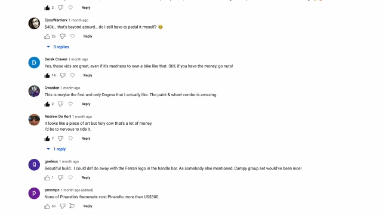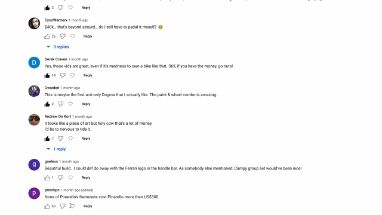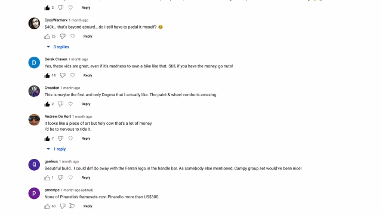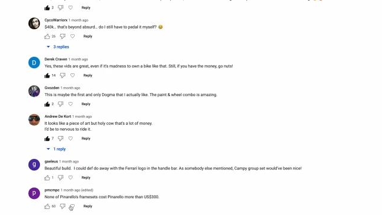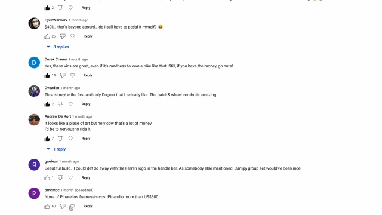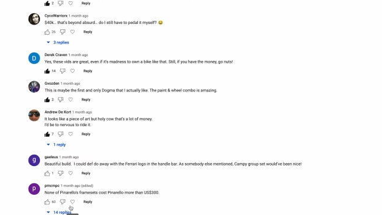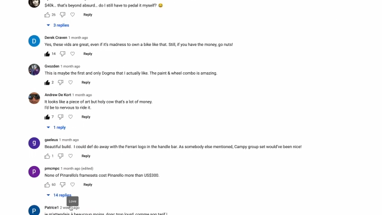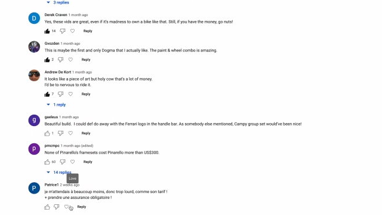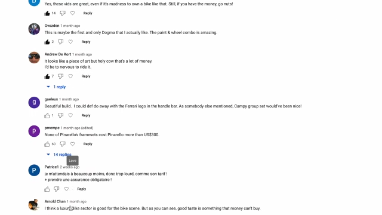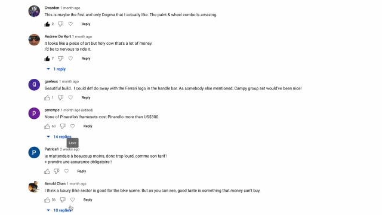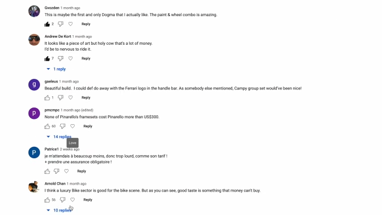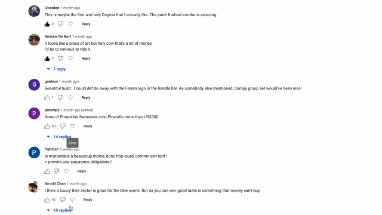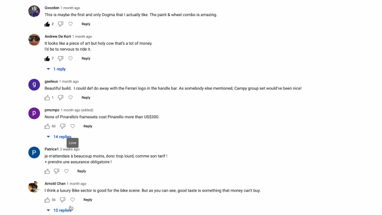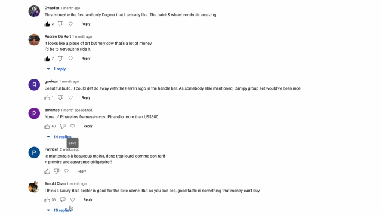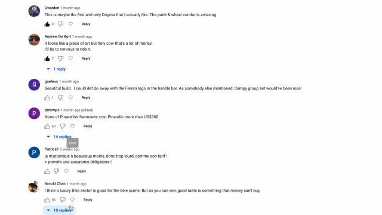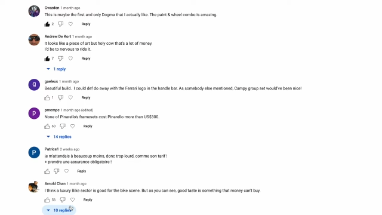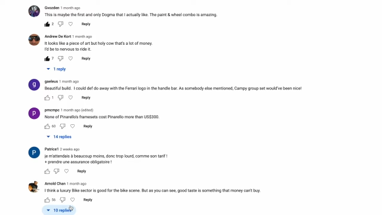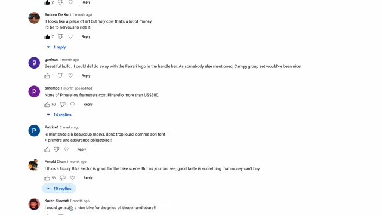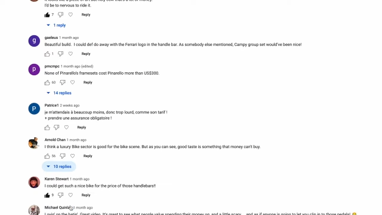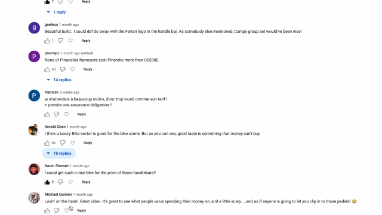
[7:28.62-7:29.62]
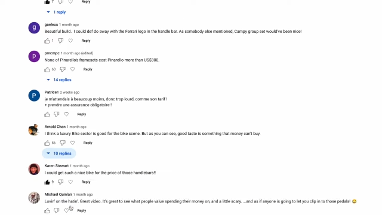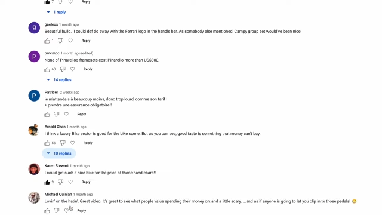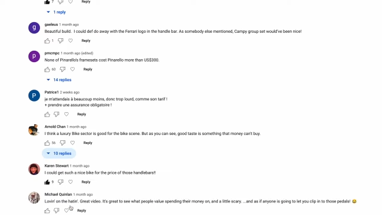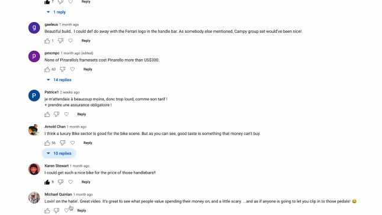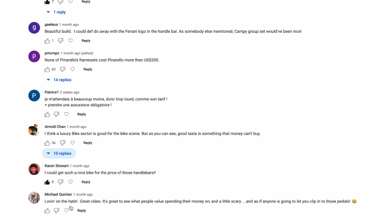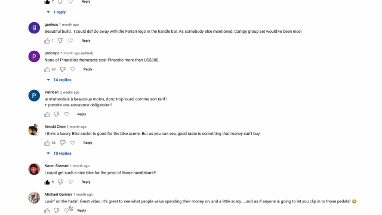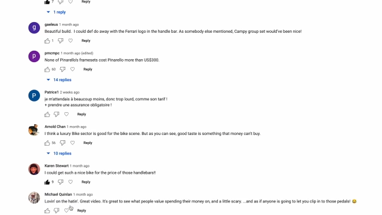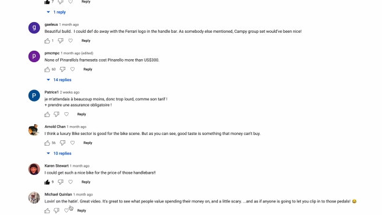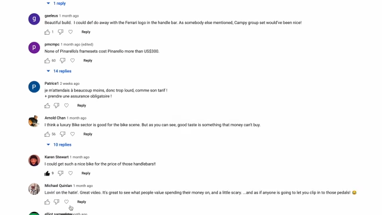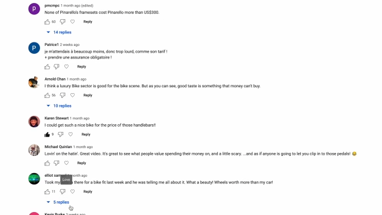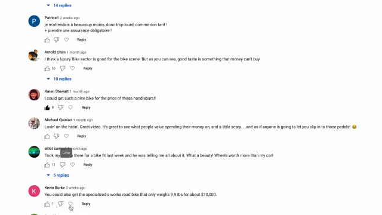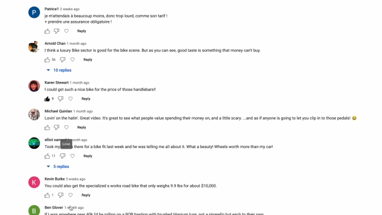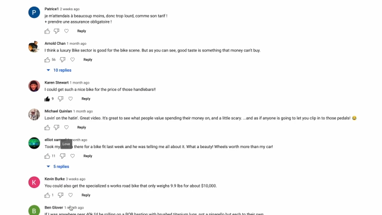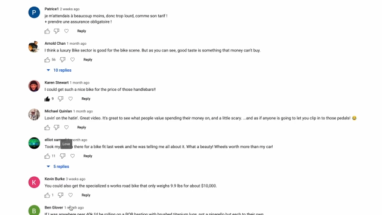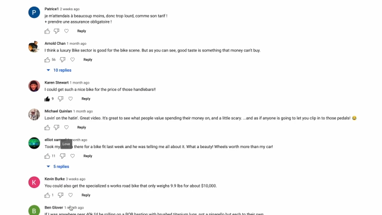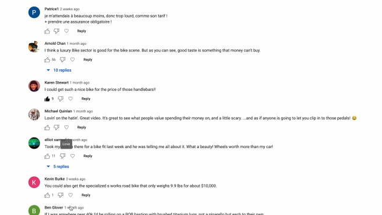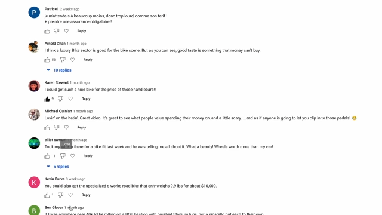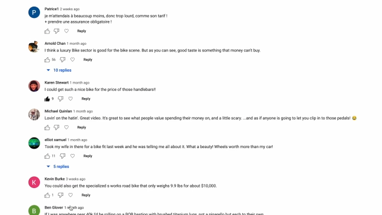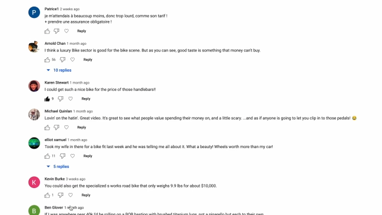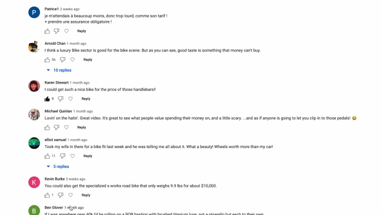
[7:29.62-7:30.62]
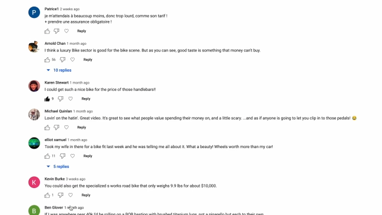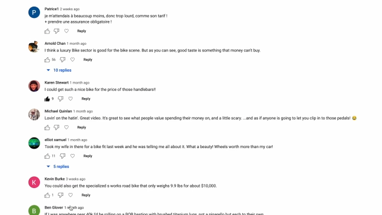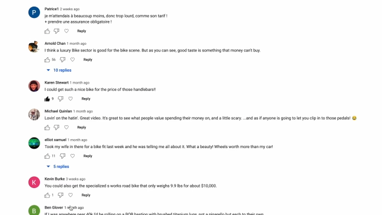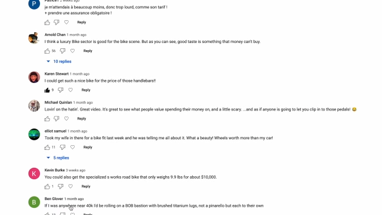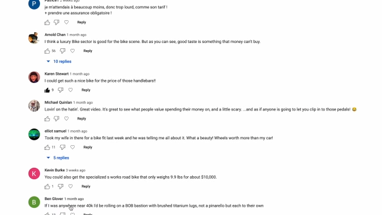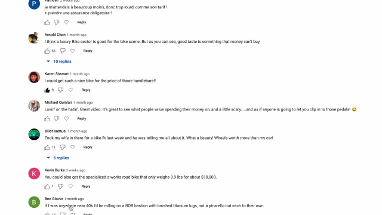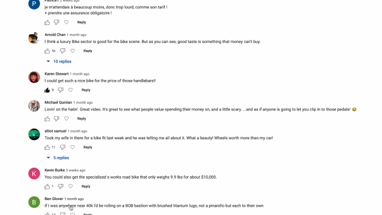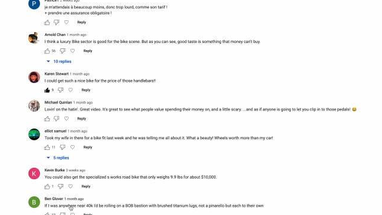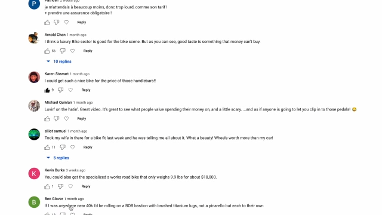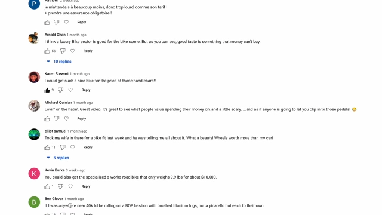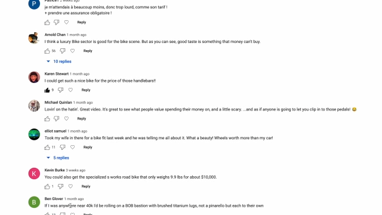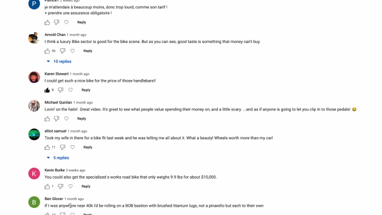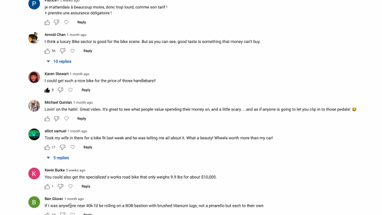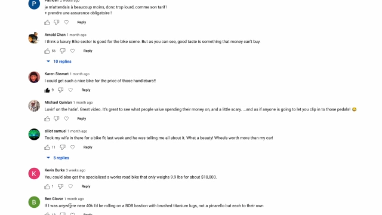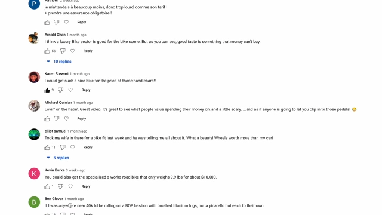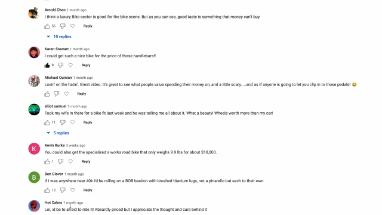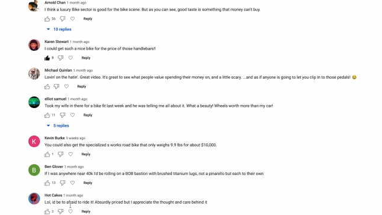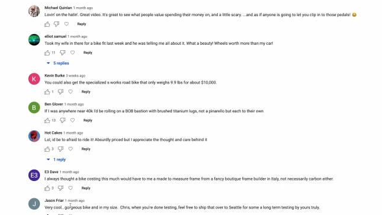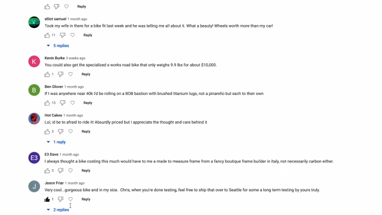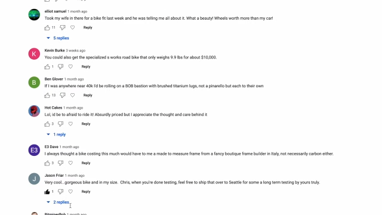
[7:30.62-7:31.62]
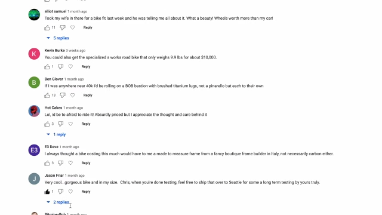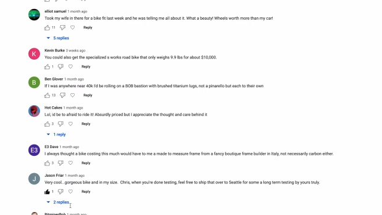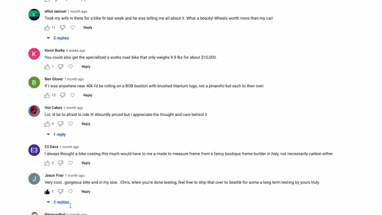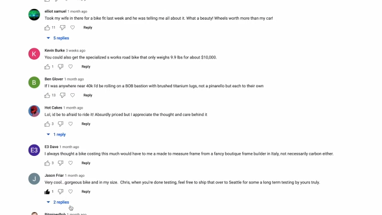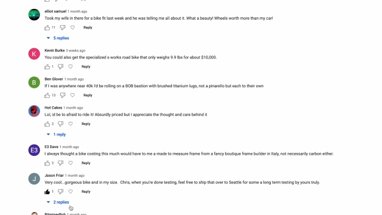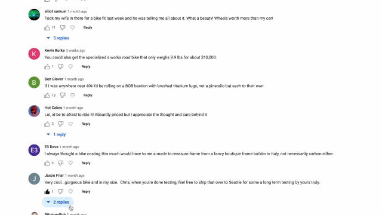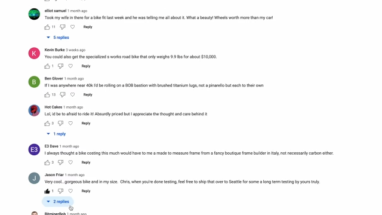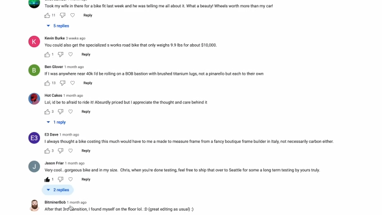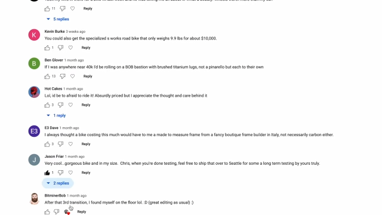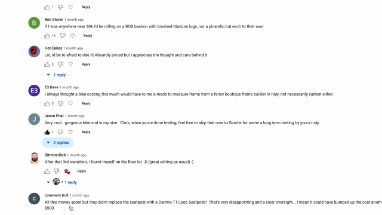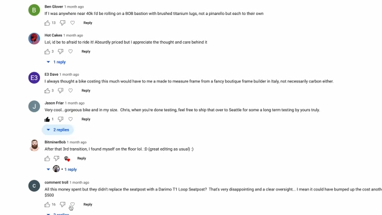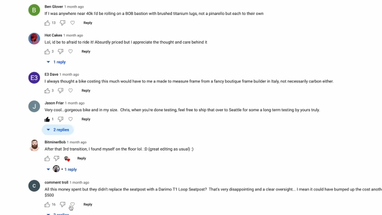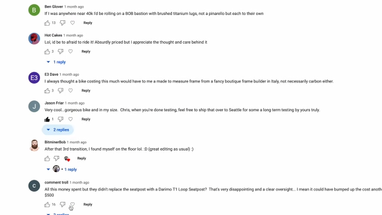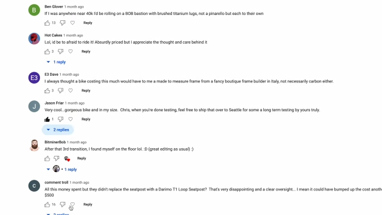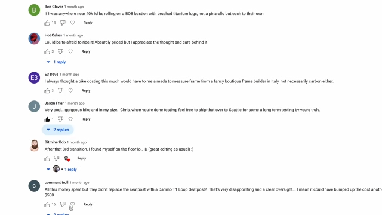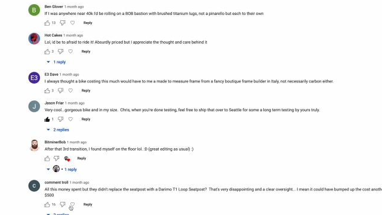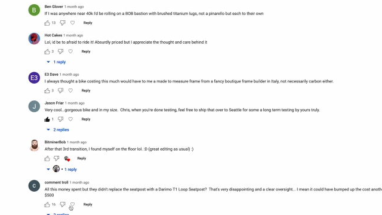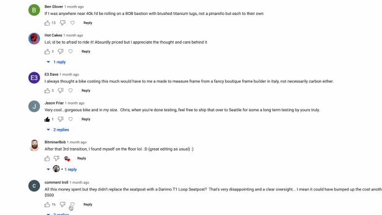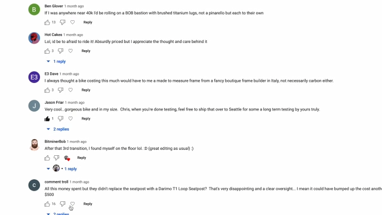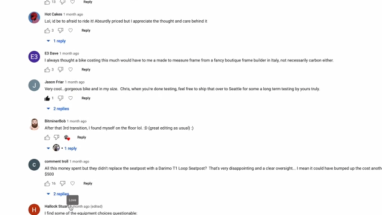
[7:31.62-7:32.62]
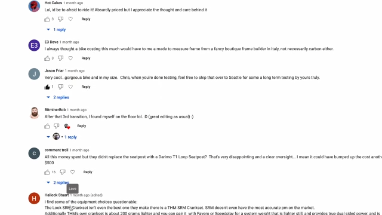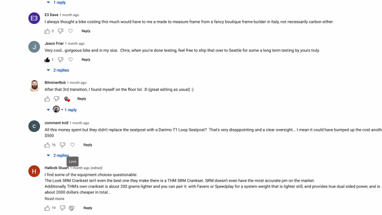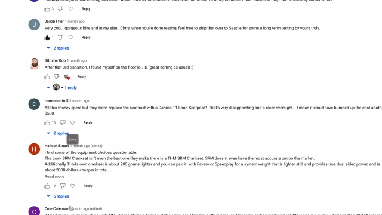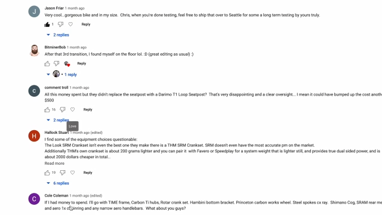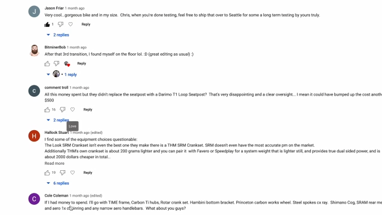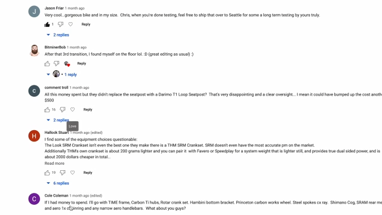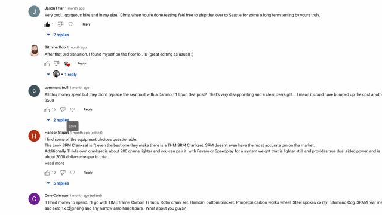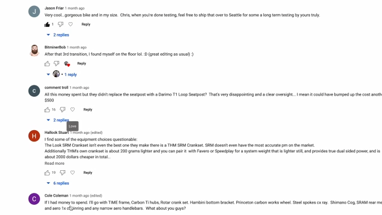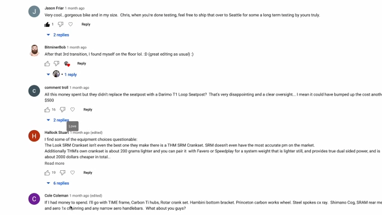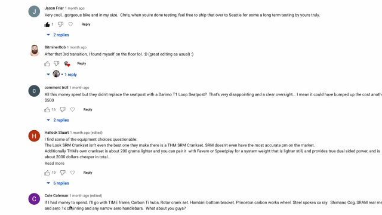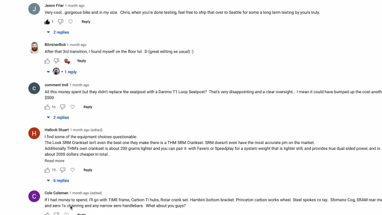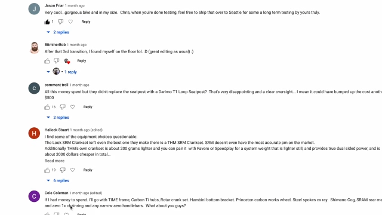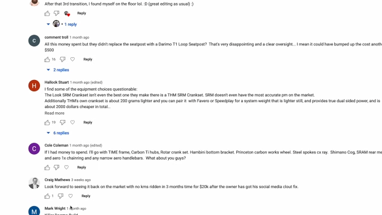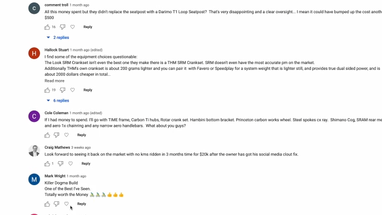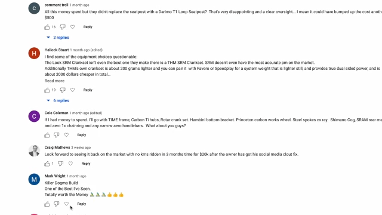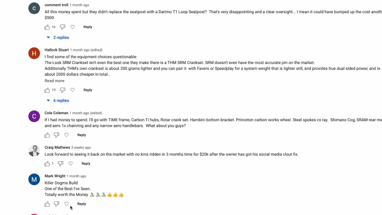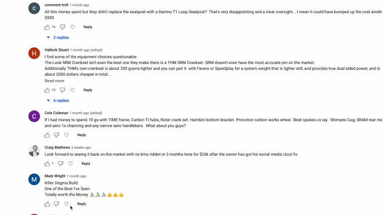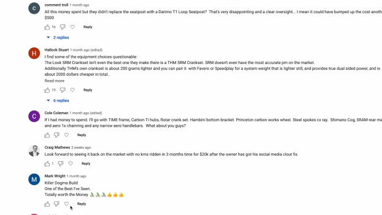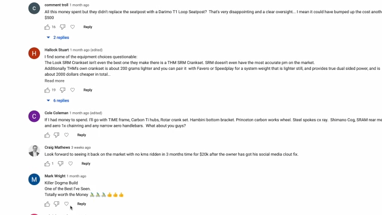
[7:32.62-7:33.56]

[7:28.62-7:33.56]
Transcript: No face is visible, so there are no lips to read.